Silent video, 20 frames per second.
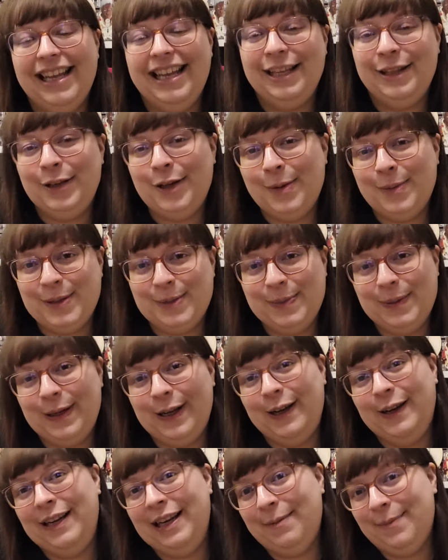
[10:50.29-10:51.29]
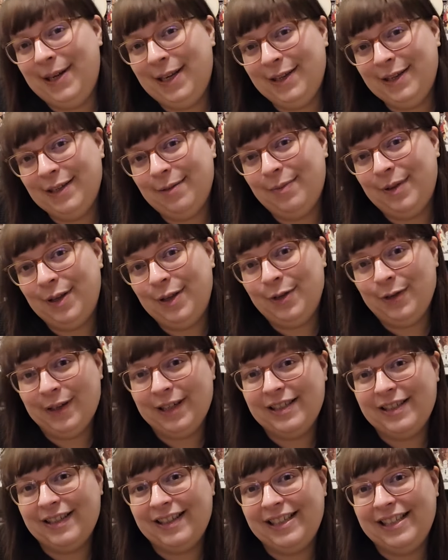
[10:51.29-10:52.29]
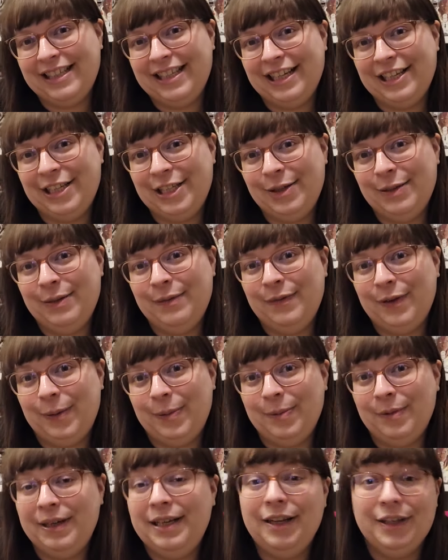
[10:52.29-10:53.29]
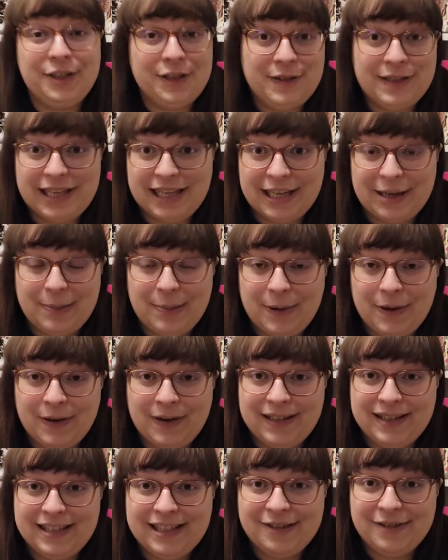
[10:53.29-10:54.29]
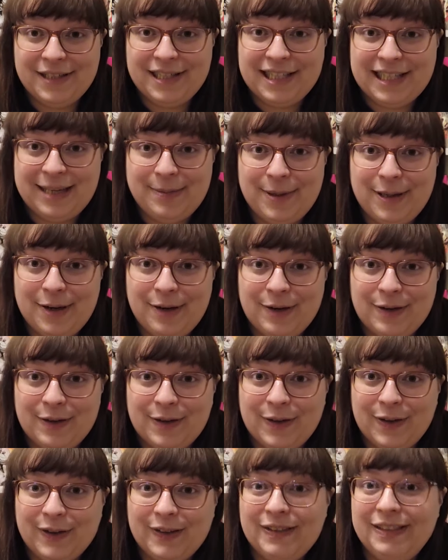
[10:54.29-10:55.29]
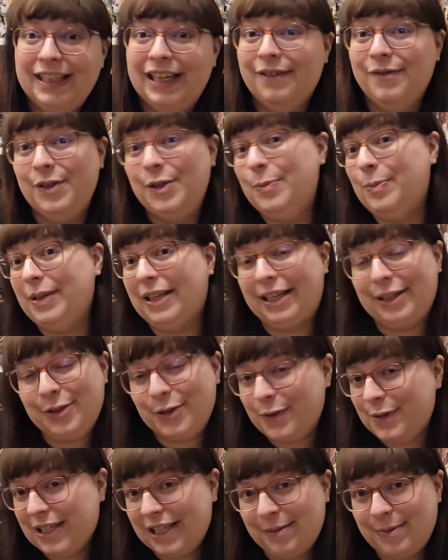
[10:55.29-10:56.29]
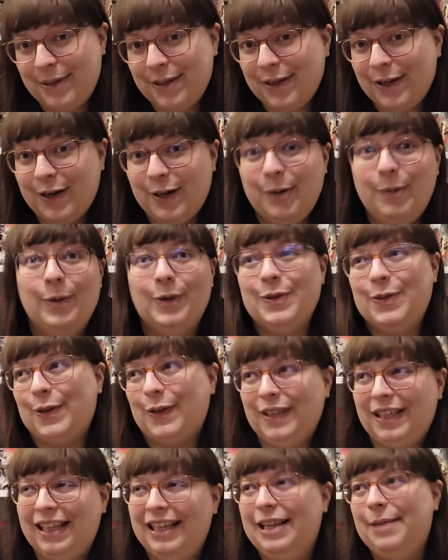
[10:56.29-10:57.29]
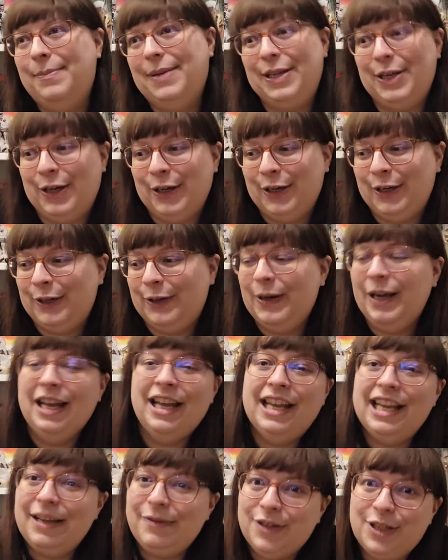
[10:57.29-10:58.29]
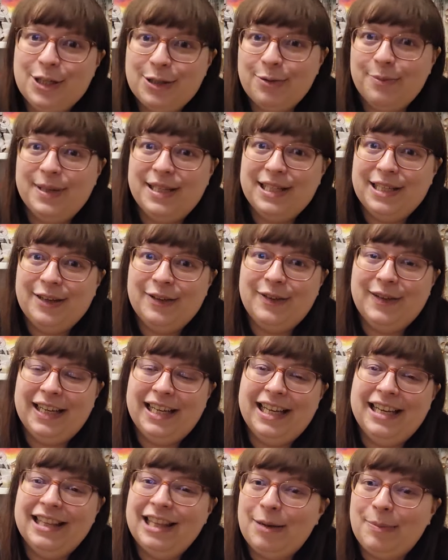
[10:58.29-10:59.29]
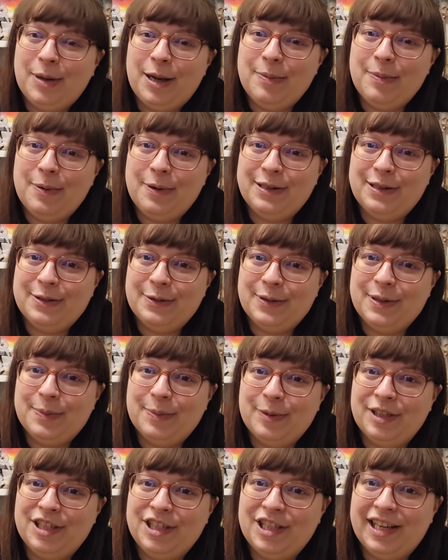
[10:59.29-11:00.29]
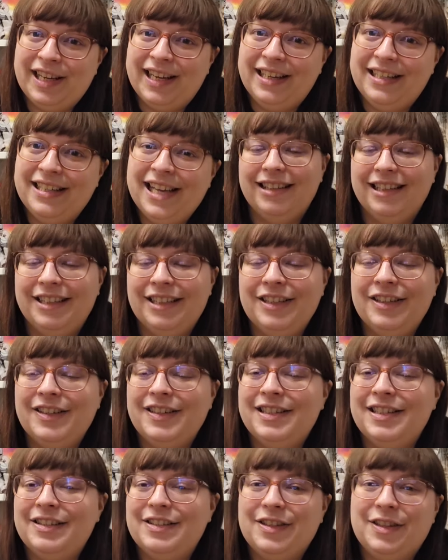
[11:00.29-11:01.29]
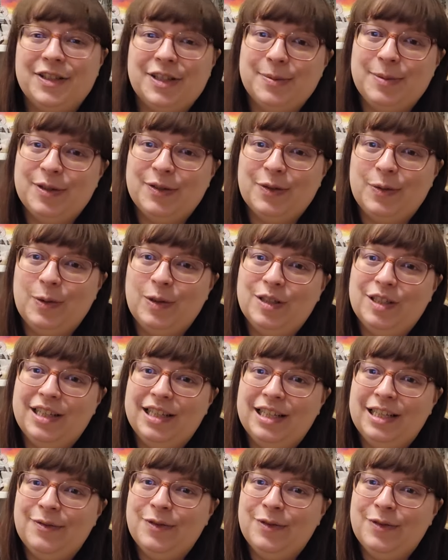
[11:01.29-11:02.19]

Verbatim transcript: In the comments below, let me know something you're excited to get to in February. Are you taking part in Series TBR-a-thon? Have you planned your TBR? What's on it? Let me know. If you just want me to know you're here, that purple is always appreciated. Thank you guys so, so much for watching.